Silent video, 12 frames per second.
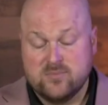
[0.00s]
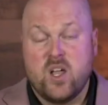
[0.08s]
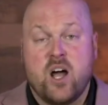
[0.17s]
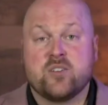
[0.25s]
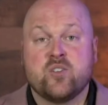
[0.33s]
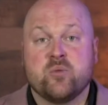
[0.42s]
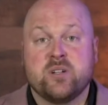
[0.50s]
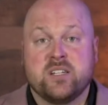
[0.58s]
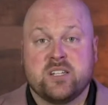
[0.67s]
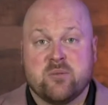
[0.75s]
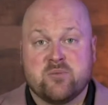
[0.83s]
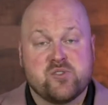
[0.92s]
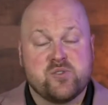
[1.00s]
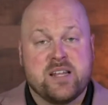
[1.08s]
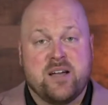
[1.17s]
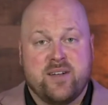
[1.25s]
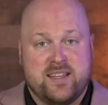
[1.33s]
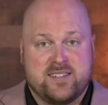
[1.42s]
October didn't come true.
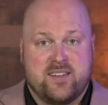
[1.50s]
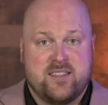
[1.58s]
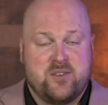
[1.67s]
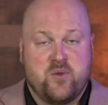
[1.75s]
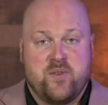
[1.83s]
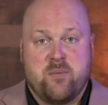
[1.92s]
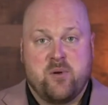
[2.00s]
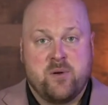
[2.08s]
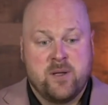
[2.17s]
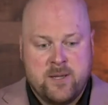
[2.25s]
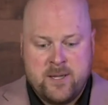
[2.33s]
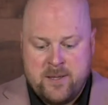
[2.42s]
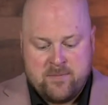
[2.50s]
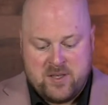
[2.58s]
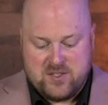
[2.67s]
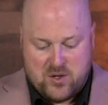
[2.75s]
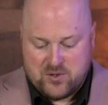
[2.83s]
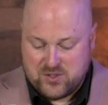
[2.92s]
Now I saw that November,
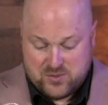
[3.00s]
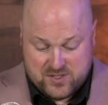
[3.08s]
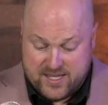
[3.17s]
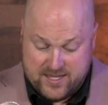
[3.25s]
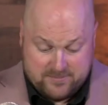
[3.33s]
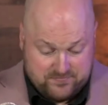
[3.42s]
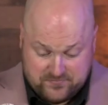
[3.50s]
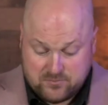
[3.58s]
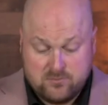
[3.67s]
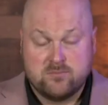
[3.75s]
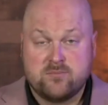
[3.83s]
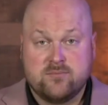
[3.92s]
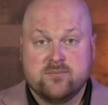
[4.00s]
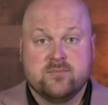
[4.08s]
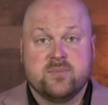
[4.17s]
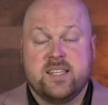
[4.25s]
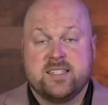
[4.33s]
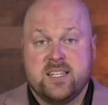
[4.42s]
he's also saying
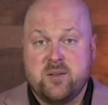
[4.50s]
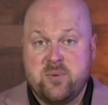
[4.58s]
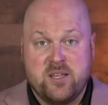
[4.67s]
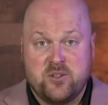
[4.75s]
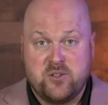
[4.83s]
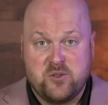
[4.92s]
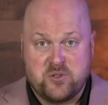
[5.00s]
is going to be a huge